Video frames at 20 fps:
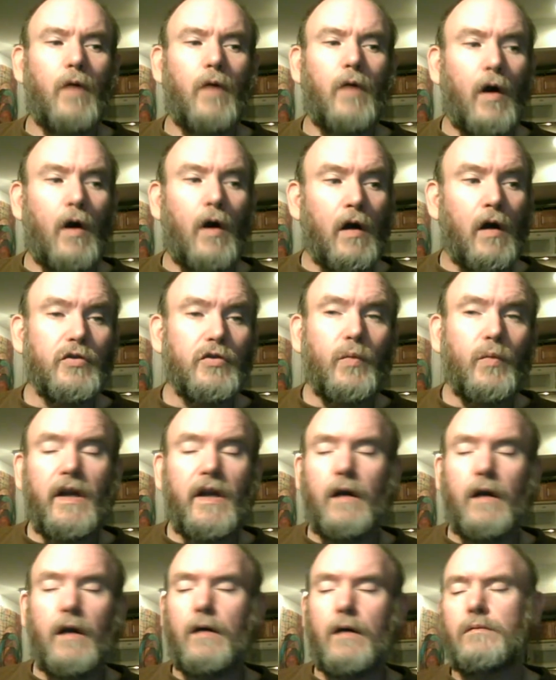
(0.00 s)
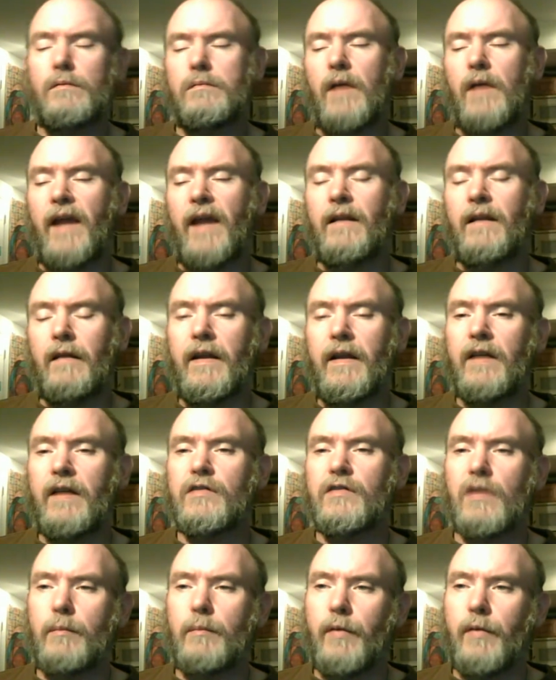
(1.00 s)
Arduino and
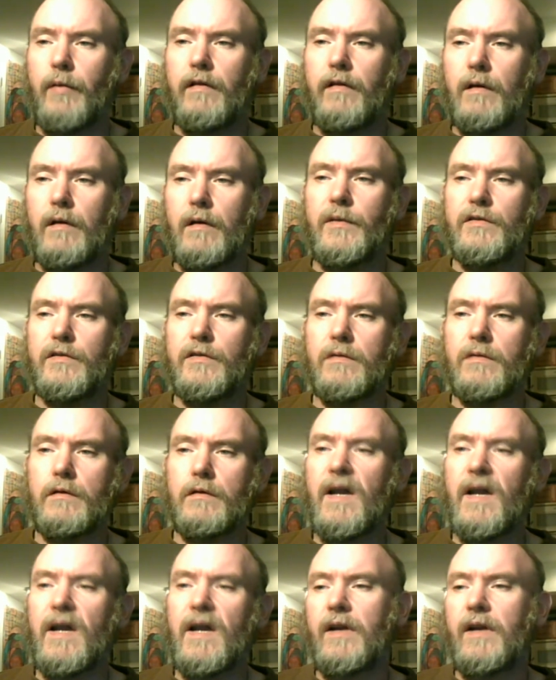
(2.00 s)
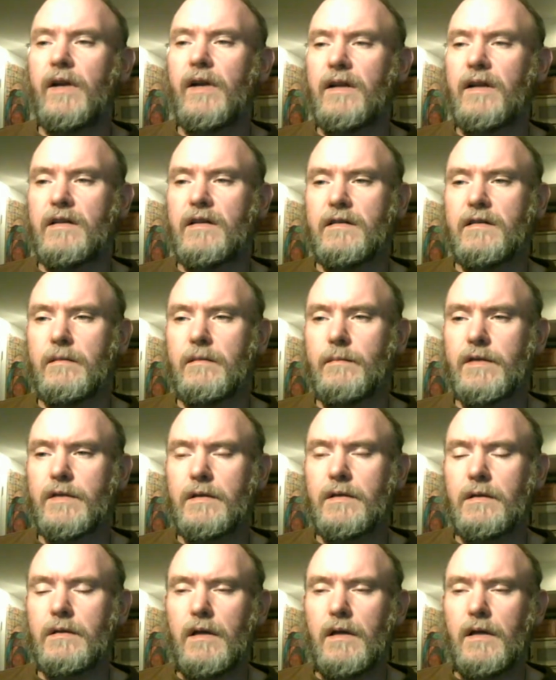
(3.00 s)
Linux are both open source operating
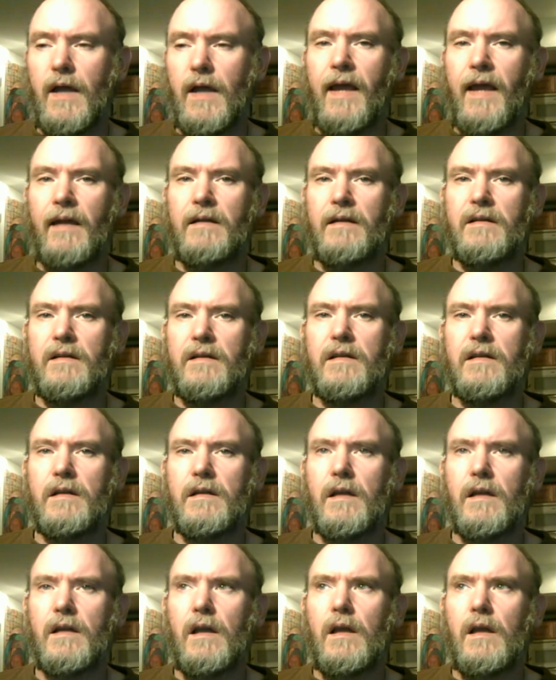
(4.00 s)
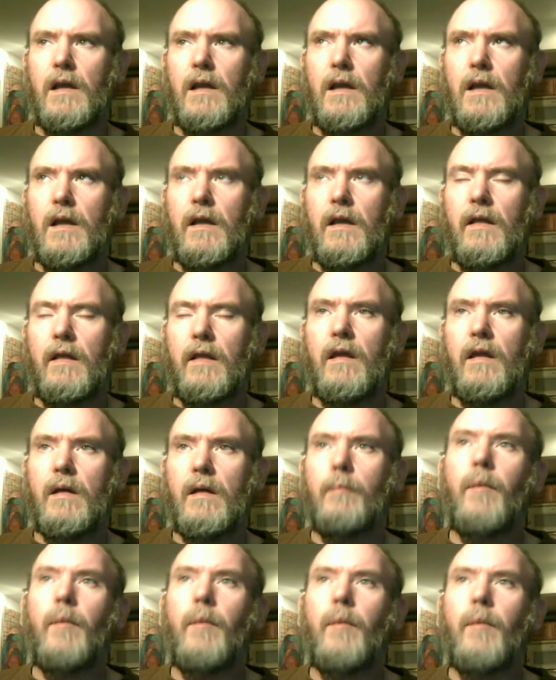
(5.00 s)
systems. And
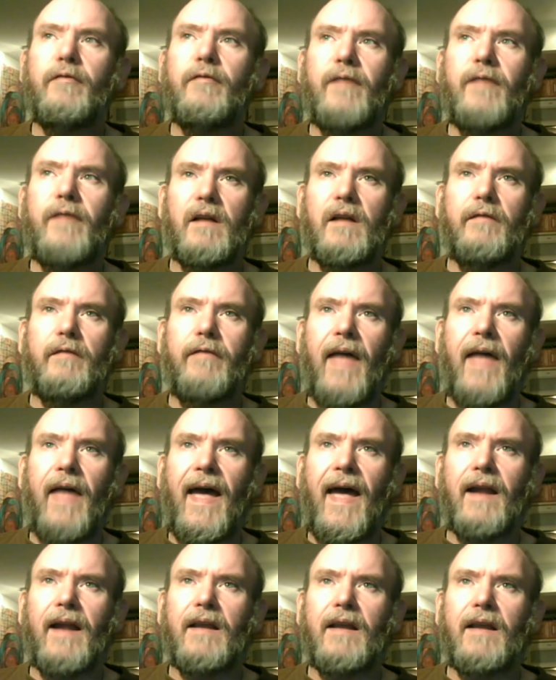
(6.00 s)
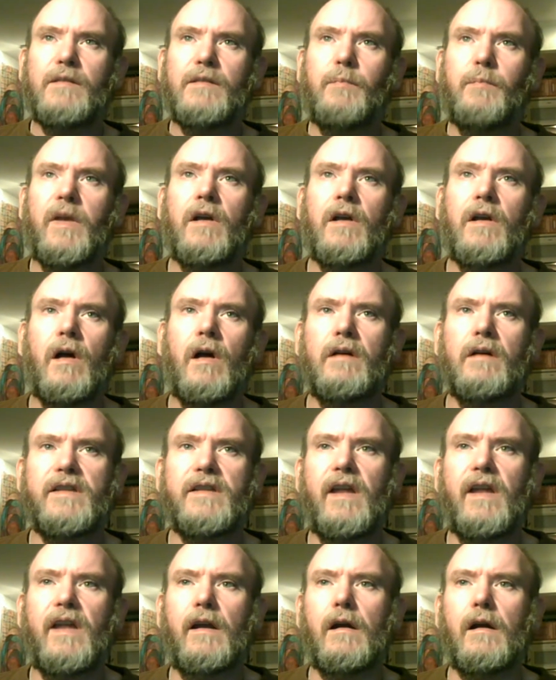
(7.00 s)
the benefit of that is
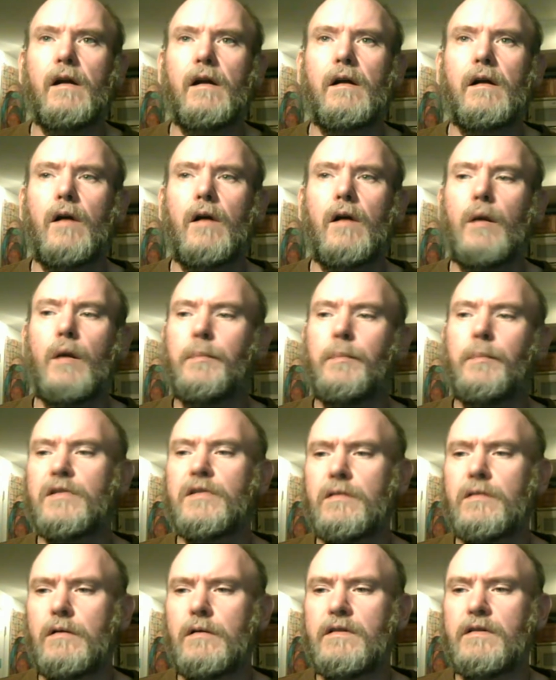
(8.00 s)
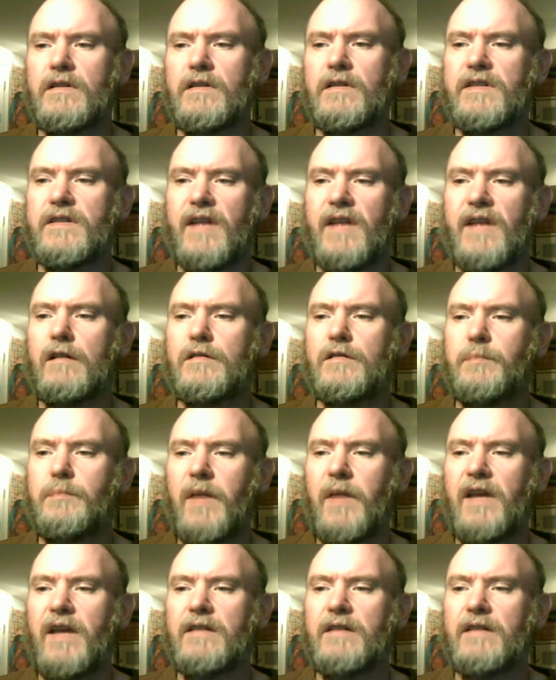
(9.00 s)
because they are open source and standards
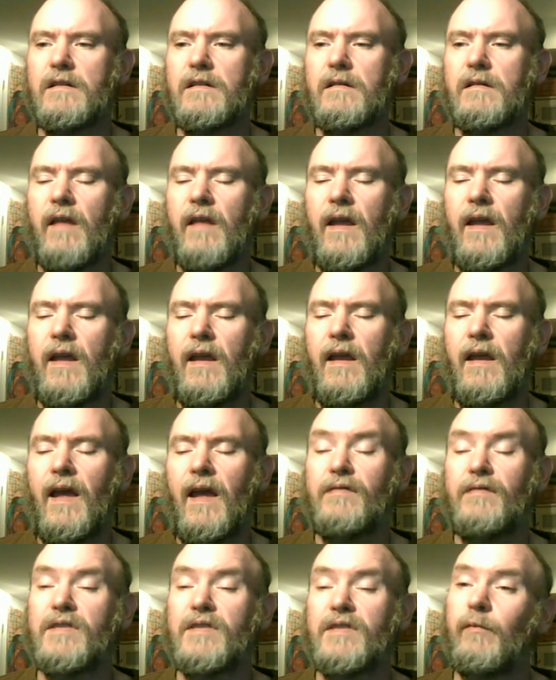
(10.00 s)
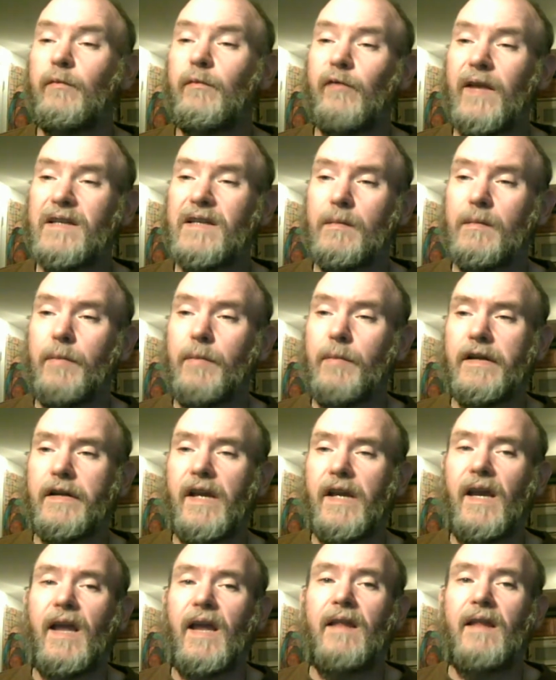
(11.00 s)
based, they have some
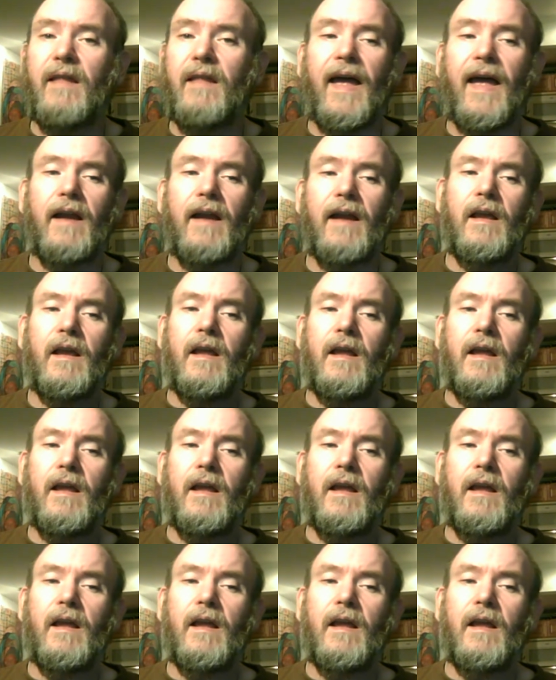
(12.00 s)
flexibility in that